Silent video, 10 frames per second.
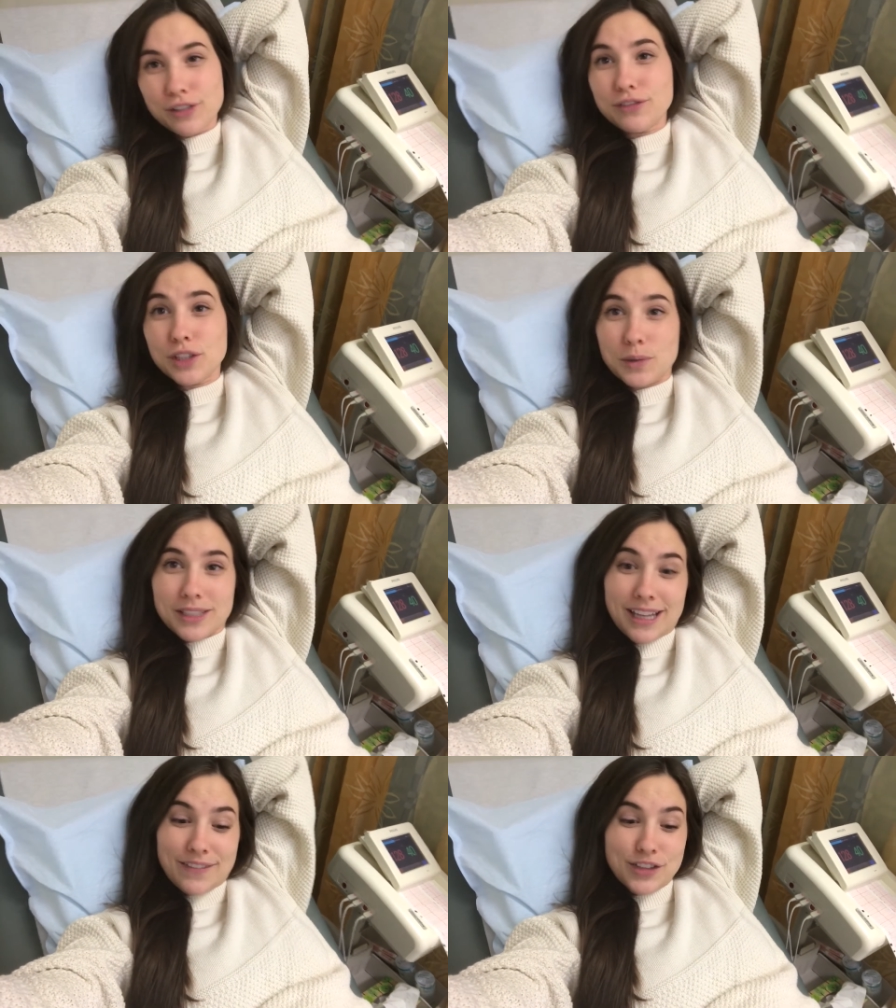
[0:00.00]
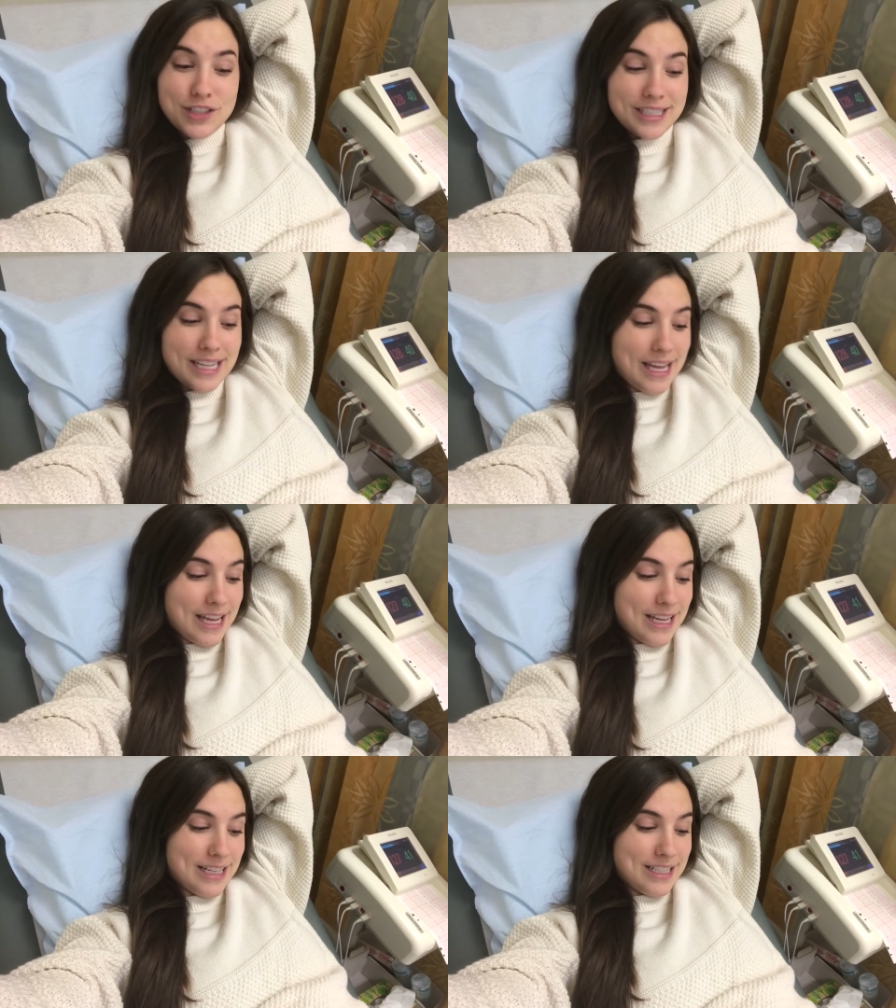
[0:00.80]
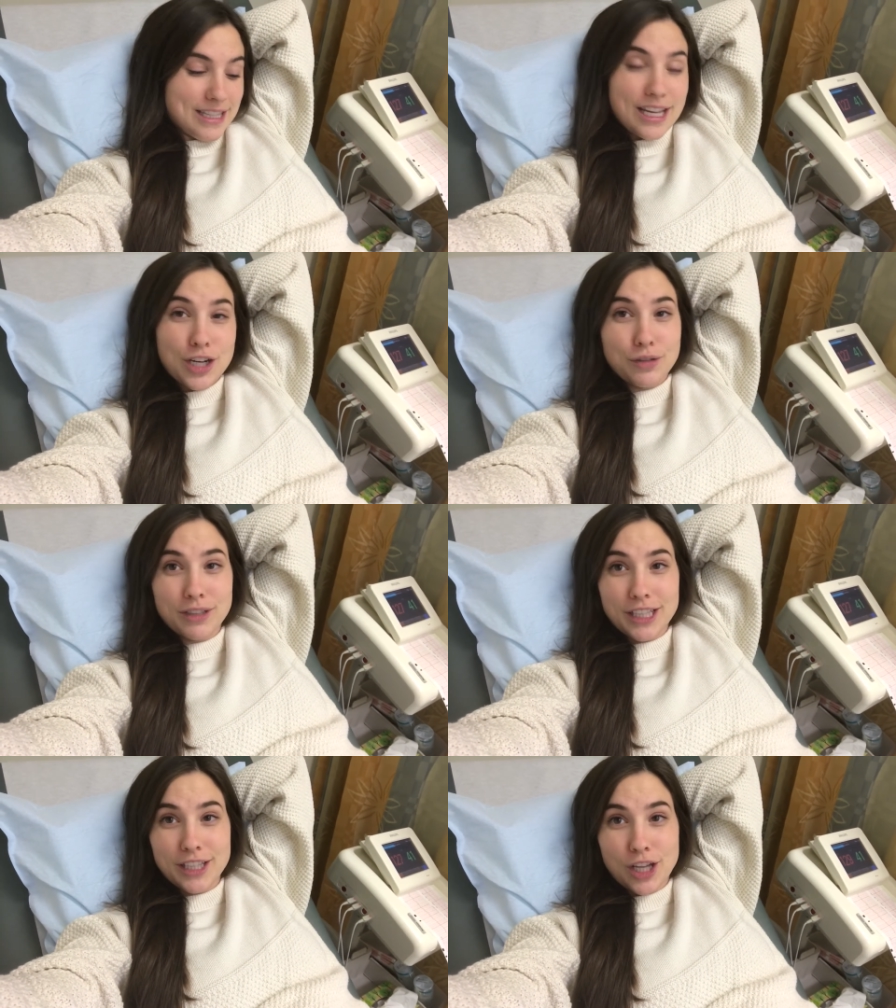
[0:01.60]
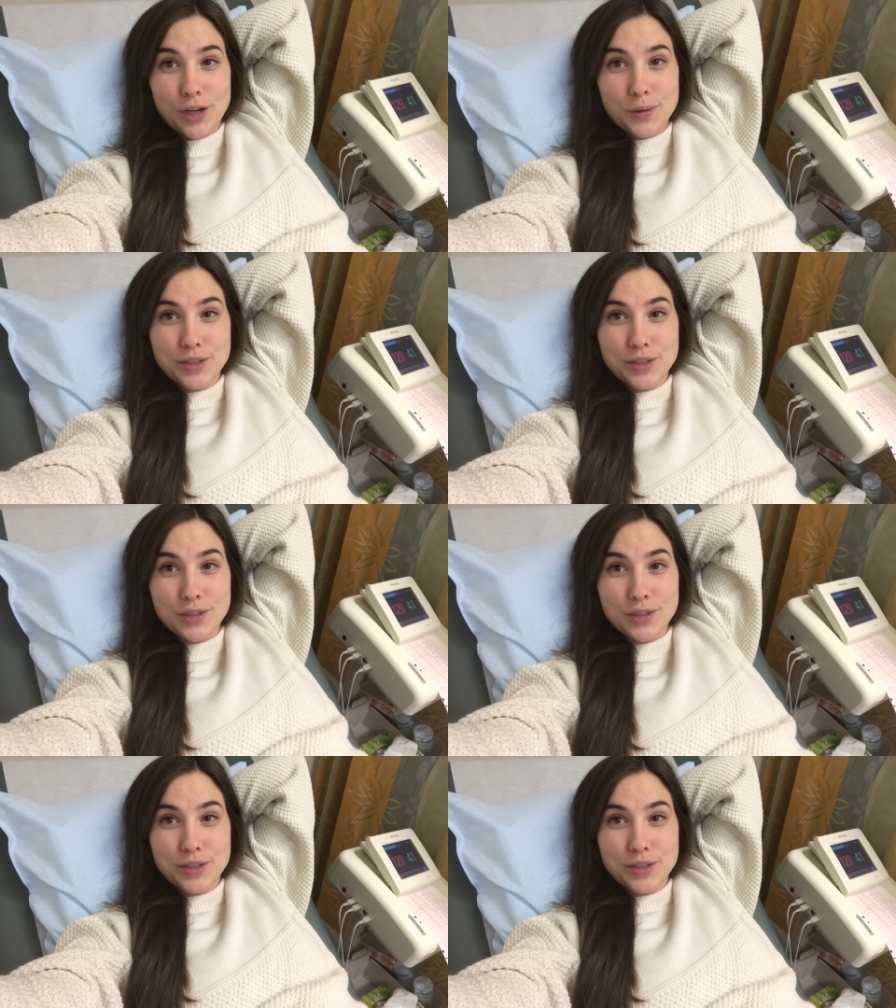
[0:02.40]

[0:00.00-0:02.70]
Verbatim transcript: fluid levels and they're really low.